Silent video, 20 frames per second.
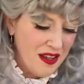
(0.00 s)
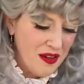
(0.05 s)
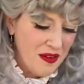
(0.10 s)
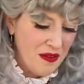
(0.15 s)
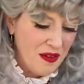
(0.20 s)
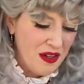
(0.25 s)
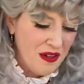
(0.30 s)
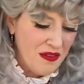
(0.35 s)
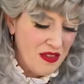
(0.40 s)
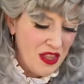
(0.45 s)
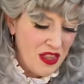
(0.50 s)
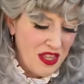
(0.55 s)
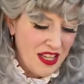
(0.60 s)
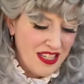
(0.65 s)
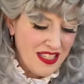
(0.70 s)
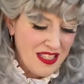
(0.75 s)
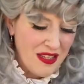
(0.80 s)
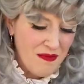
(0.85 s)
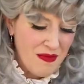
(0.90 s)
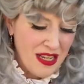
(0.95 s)
One of the
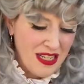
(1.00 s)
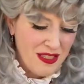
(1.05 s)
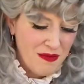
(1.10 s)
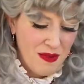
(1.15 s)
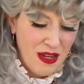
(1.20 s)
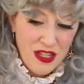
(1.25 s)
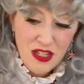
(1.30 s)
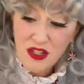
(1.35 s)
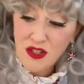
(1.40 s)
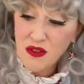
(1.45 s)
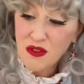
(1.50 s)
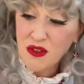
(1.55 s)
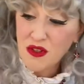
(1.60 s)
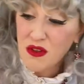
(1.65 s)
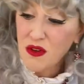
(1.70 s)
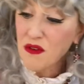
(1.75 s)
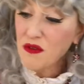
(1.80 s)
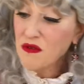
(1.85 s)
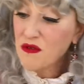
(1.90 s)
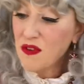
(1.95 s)
things that makes my shoes
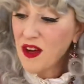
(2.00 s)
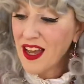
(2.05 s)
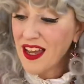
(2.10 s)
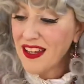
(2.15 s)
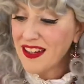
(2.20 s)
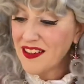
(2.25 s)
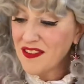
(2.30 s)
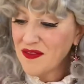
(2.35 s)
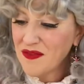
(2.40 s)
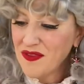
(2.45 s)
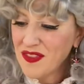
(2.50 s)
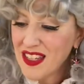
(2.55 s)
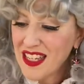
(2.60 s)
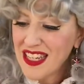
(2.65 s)
so fun